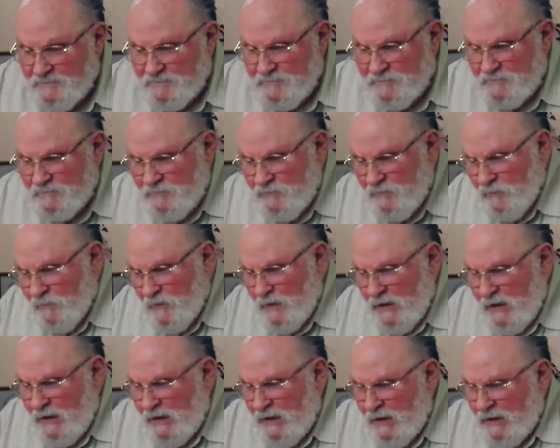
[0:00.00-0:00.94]

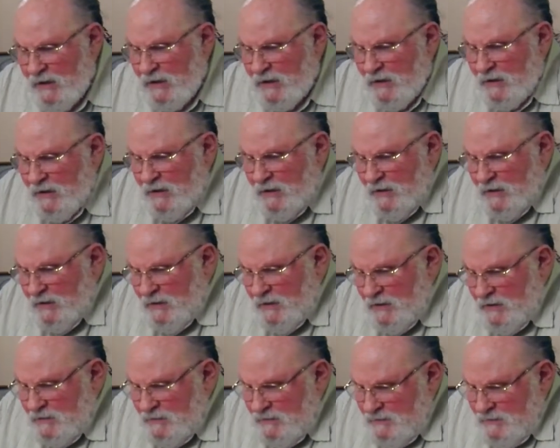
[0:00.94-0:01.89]

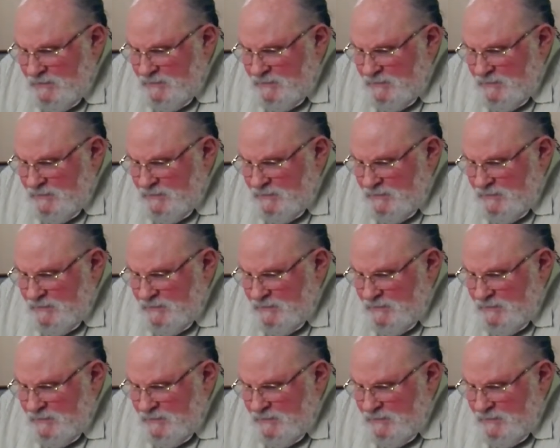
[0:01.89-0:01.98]
No one is speaking in this clip.